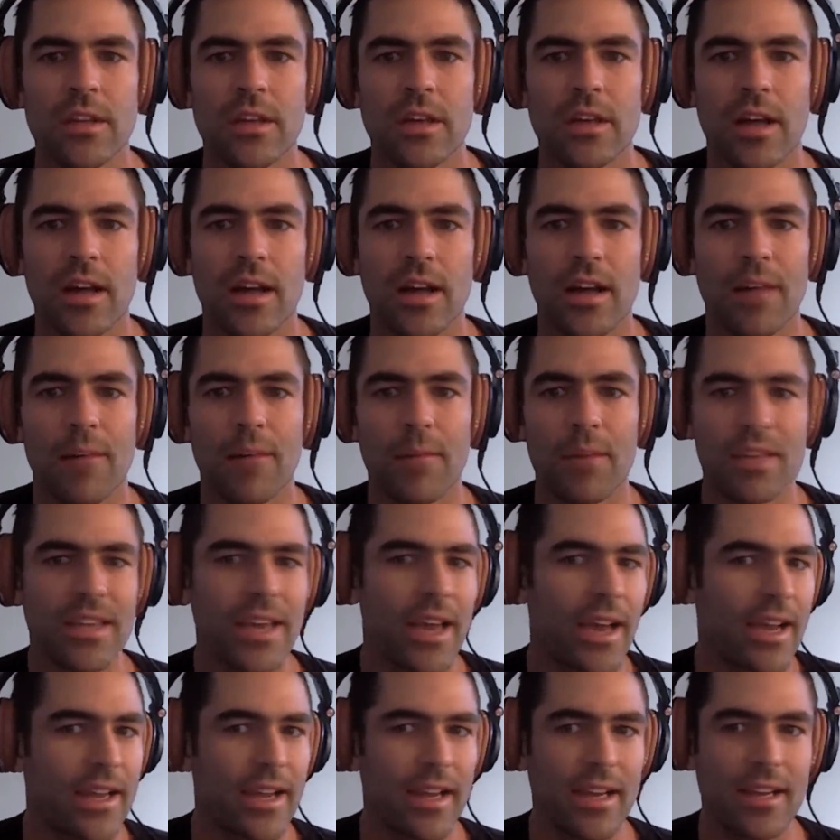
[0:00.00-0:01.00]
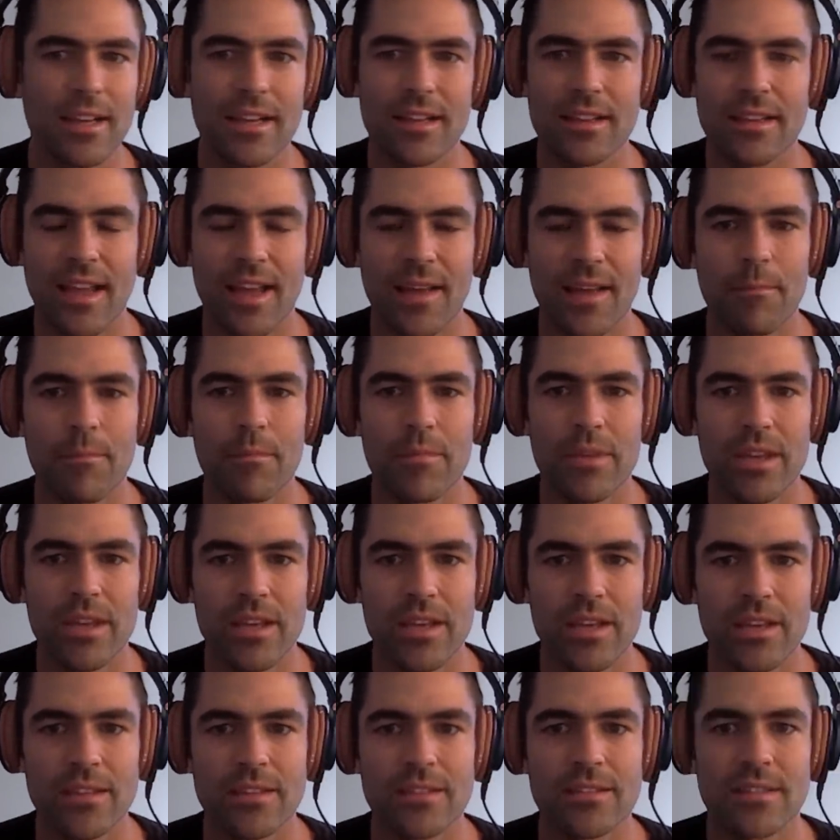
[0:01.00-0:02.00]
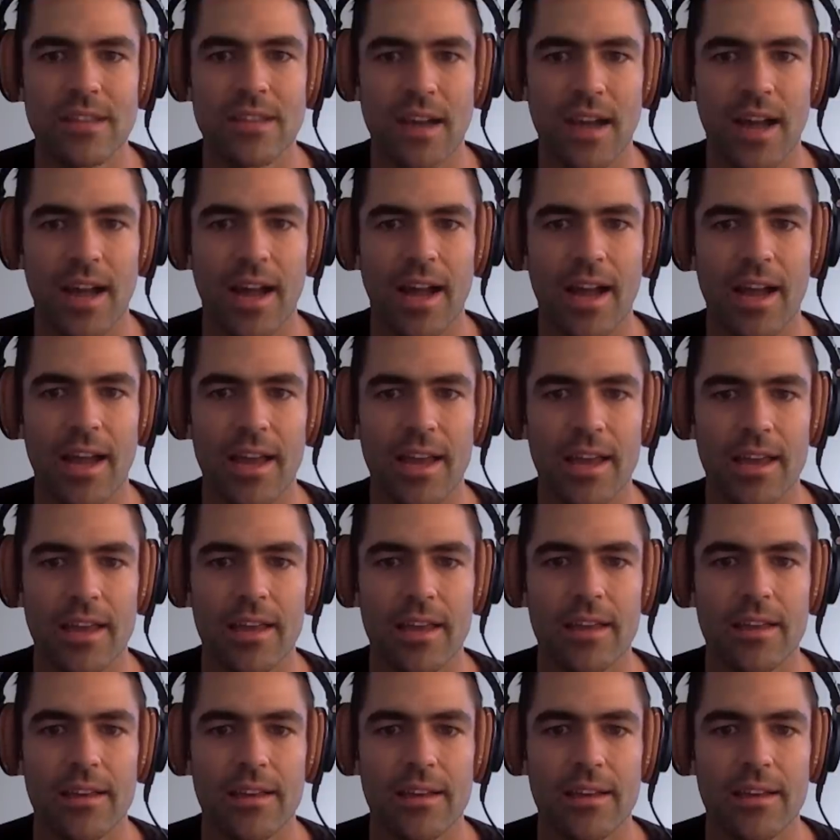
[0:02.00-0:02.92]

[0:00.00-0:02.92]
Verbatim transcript: But yeah, kind of in that mid to high,